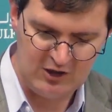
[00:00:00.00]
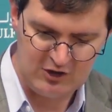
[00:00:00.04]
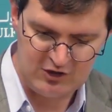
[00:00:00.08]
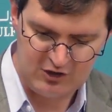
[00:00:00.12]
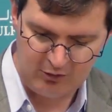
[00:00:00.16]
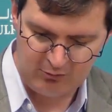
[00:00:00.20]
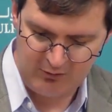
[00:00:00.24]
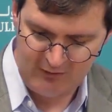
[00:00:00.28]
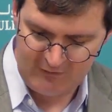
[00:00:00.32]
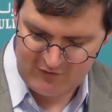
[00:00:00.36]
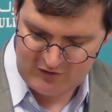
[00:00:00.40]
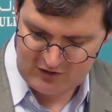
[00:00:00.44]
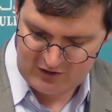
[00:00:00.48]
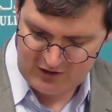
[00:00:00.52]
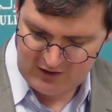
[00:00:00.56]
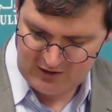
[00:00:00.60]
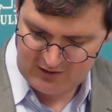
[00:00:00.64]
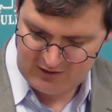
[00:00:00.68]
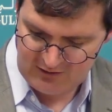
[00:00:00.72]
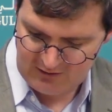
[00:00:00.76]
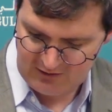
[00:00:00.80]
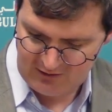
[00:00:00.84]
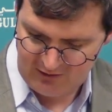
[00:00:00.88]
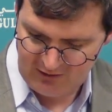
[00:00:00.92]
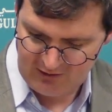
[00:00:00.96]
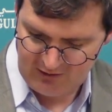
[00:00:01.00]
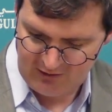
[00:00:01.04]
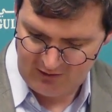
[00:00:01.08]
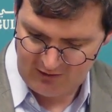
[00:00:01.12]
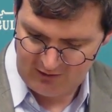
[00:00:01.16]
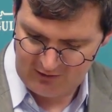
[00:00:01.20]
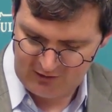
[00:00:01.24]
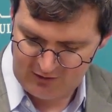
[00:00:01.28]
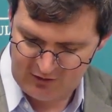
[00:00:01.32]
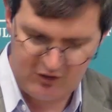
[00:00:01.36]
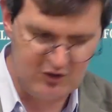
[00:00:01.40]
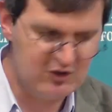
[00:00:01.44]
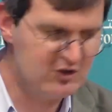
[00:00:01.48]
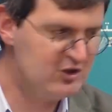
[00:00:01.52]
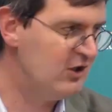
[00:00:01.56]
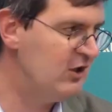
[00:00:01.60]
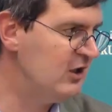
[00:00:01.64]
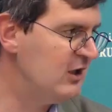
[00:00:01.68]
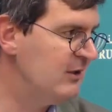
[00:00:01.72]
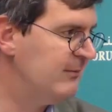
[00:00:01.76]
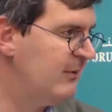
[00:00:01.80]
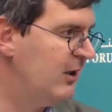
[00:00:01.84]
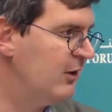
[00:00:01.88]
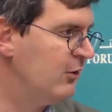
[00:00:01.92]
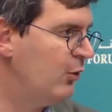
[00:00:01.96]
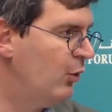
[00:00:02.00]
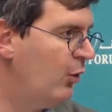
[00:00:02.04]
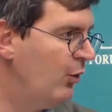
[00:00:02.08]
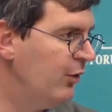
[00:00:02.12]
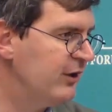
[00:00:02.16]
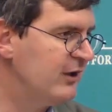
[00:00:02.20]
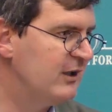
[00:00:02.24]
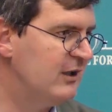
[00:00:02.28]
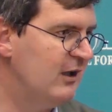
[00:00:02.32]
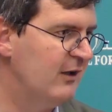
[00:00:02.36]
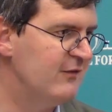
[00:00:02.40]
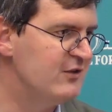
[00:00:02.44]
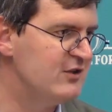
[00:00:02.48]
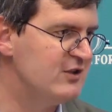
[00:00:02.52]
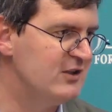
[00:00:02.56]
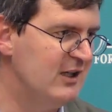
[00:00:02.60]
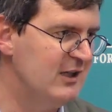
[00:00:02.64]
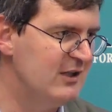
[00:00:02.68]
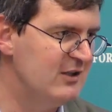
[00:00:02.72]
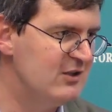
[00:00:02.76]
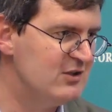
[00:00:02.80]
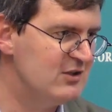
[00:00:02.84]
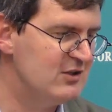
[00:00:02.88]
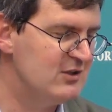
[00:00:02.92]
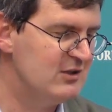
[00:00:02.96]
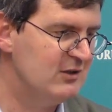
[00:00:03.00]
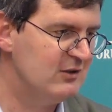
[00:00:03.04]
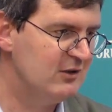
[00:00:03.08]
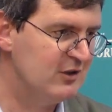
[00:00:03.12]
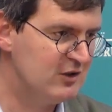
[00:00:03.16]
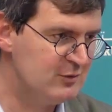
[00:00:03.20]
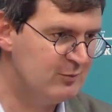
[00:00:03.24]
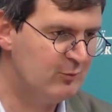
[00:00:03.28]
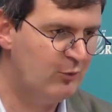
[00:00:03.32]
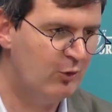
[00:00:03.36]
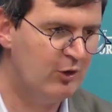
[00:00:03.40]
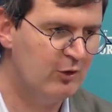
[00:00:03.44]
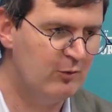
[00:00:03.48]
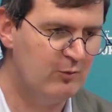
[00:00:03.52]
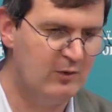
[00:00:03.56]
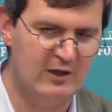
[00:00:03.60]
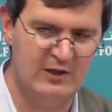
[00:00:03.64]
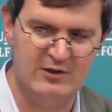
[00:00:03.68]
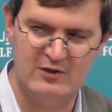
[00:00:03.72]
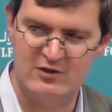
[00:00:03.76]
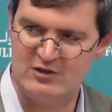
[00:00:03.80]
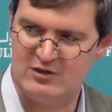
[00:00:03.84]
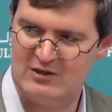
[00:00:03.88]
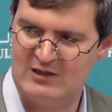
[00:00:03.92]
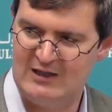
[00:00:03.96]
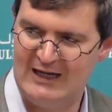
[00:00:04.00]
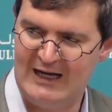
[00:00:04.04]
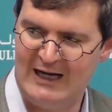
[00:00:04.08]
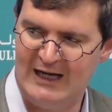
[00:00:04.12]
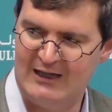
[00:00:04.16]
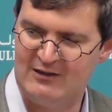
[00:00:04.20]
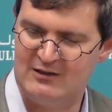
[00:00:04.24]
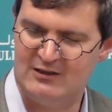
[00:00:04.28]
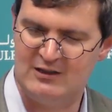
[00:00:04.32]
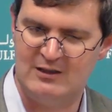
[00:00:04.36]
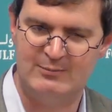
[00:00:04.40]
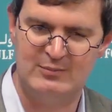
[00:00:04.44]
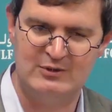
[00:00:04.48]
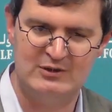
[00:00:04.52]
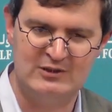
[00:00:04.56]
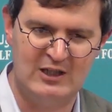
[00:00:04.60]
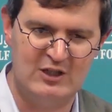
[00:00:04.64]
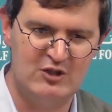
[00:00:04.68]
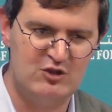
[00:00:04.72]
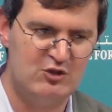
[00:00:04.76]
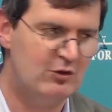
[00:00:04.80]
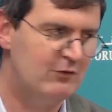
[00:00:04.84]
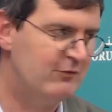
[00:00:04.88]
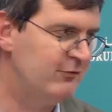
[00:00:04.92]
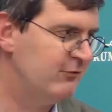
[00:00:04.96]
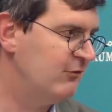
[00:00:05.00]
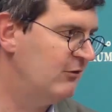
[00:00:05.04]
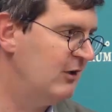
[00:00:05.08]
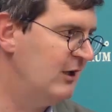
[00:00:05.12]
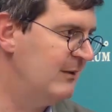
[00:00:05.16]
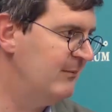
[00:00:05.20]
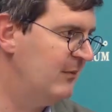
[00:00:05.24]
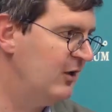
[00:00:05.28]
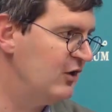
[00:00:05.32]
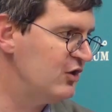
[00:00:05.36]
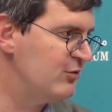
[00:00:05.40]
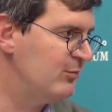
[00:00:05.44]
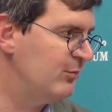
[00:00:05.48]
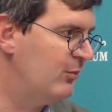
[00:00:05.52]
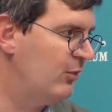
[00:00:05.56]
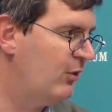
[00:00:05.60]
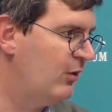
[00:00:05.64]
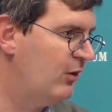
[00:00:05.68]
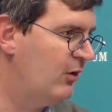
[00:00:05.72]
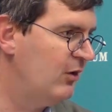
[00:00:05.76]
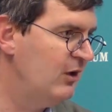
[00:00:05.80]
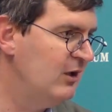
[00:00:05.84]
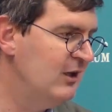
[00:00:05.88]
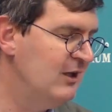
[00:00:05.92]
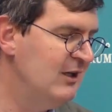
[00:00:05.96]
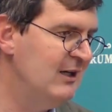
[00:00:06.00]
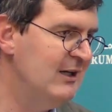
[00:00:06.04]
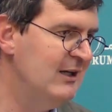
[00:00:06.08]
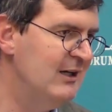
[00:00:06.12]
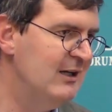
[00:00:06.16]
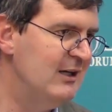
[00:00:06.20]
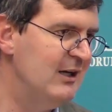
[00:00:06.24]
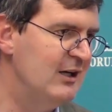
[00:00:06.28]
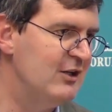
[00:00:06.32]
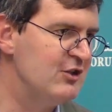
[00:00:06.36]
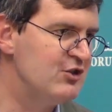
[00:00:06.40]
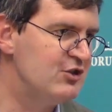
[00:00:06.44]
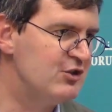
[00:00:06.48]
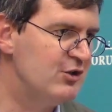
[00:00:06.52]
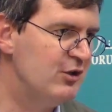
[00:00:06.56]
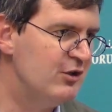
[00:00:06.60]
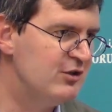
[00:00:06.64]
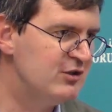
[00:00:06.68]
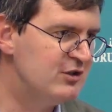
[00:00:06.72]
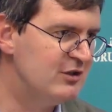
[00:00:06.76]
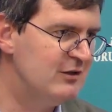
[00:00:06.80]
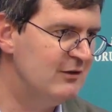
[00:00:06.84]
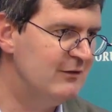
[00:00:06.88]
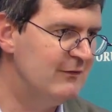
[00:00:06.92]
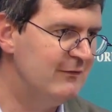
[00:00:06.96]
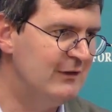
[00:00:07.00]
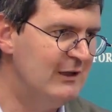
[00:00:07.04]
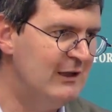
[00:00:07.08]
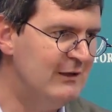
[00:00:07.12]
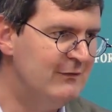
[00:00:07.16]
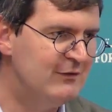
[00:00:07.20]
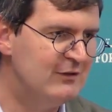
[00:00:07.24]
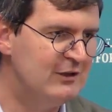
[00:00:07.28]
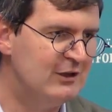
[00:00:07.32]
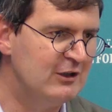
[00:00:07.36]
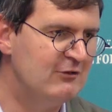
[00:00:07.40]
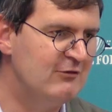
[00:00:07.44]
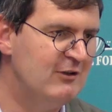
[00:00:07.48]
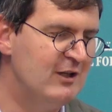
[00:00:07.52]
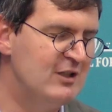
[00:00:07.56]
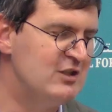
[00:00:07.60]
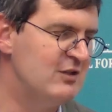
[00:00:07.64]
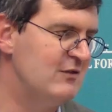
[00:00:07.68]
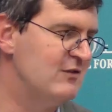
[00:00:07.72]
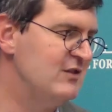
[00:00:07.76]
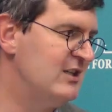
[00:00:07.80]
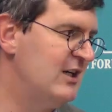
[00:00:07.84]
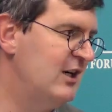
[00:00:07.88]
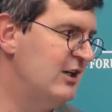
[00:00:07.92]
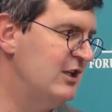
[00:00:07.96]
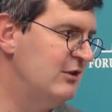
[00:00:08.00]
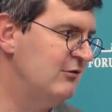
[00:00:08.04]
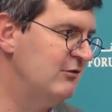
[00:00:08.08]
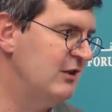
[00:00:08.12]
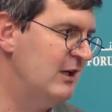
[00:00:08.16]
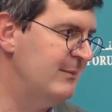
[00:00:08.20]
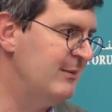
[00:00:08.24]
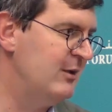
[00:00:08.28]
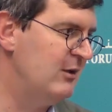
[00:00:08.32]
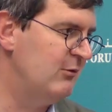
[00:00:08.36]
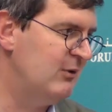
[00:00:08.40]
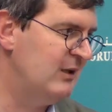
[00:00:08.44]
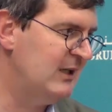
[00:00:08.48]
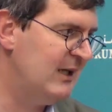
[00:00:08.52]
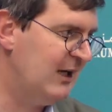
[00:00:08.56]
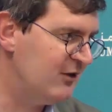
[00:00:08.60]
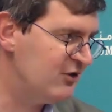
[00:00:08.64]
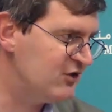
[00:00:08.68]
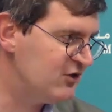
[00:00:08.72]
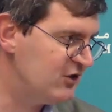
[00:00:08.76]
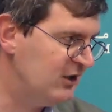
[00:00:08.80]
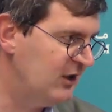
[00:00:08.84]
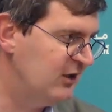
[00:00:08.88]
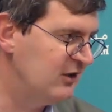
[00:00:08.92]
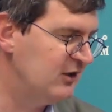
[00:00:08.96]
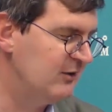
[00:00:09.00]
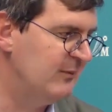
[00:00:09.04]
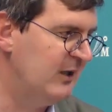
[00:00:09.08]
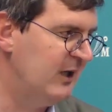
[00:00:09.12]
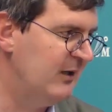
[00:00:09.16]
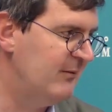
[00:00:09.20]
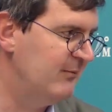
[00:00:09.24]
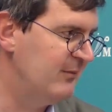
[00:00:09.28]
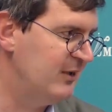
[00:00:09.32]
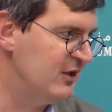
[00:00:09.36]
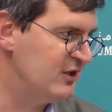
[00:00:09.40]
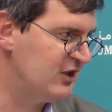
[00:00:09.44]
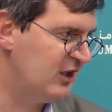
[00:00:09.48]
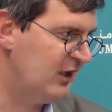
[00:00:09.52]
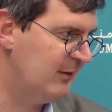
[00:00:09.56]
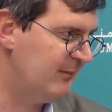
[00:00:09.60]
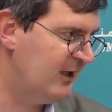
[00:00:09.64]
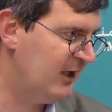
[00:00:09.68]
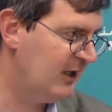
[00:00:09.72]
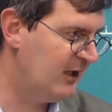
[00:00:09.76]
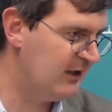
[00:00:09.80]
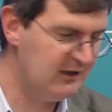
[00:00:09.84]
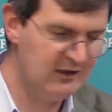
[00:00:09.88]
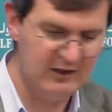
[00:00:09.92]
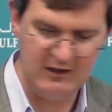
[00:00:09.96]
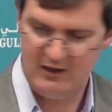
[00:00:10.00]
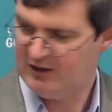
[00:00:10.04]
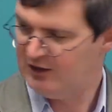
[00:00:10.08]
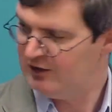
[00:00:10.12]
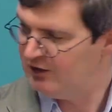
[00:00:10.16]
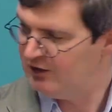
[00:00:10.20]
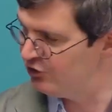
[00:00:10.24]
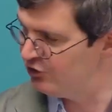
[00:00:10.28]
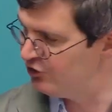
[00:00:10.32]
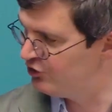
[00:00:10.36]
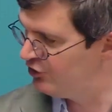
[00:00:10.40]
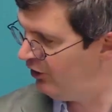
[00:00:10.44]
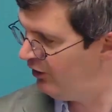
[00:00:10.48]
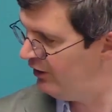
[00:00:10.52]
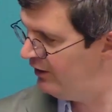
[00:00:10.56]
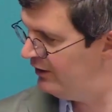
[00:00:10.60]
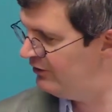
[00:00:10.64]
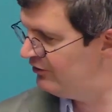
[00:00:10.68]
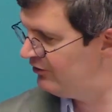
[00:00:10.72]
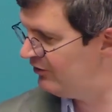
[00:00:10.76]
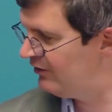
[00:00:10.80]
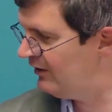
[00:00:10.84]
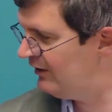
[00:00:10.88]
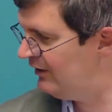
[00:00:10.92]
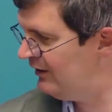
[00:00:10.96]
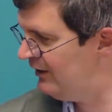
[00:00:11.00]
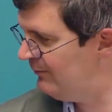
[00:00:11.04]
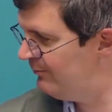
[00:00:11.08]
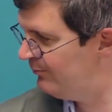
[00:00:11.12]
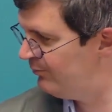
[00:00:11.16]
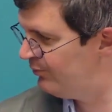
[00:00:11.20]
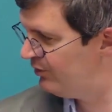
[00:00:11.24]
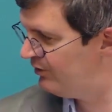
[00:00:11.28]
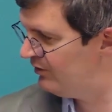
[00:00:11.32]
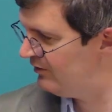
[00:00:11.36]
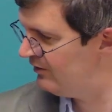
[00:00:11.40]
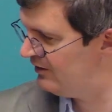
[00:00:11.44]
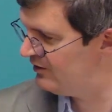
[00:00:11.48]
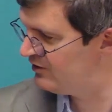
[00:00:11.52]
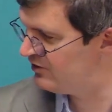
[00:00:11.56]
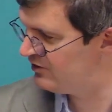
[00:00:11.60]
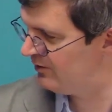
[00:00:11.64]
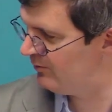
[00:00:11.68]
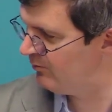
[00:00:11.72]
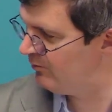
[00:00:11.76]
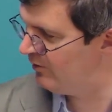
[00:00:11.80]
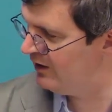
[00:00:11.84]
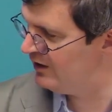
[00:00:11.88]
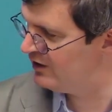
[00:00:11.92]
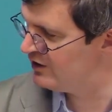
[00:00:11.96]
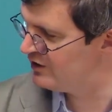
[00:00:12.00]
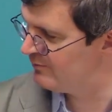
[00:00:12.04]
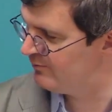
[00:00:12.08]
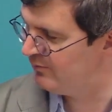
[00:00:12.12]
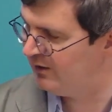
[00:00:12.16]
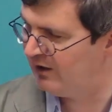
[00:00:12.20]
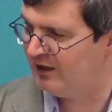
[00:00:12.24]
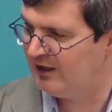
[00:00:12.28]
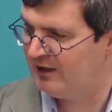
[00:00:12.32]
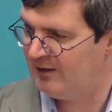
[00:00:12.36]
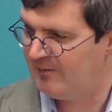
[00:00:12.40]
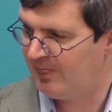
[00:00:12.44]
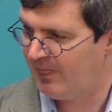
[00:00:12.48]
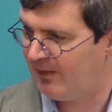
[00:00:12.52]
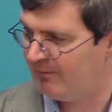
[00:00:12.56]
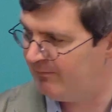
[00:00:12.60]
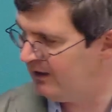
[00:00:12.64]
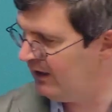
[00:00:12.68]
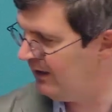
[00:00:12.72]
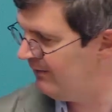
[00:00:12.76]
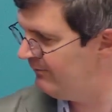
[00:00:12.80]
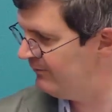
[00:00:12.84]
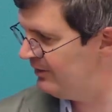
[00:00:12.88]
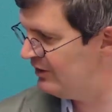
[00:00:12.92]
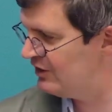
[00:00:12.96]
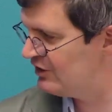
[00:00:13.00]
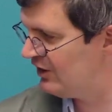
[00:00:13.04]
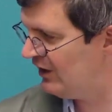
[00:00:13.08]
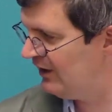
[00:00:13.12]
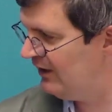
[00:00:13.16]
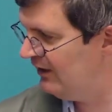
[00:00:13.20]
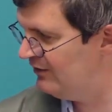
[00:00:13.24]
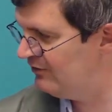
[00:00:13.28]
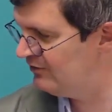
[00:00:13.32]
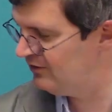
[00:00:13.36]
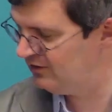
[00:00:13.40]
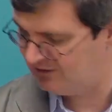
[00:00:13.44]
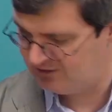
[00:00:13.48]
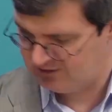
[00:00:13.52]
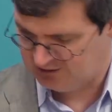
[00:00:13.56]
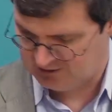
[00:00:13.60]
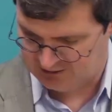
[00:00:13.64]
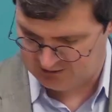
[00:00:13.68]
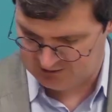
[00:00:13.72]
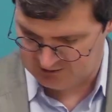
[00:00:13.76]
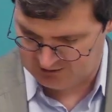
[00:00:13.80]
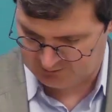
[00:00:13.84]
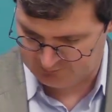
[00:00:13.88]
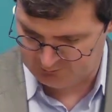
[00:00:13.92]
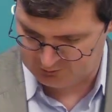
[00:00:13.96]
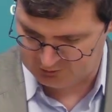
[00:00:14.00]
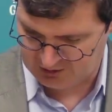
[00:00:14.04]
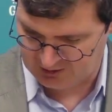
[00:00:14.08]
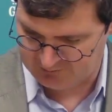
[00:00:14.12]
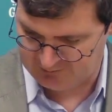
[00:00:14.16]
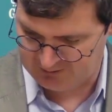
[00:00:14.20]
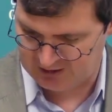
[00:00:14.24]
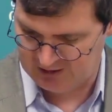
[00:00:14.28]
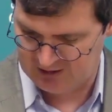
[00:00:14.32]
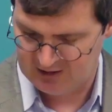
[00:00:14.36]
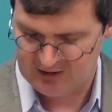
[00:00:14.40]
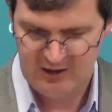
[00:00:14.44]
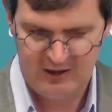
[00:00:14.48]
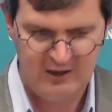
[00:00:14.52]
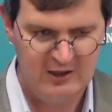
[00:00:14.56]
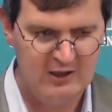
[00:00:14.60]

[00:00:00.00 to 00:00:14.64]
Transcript: So we've seen concern among all the Gulf states, the smaller ones, at the potential for a much more assertive, even aggressive Saudi Arabia that we now see under Mohammed bin Salman, joined at the hip in some ways by Mohammed bin Zayed in Abu Dhabi.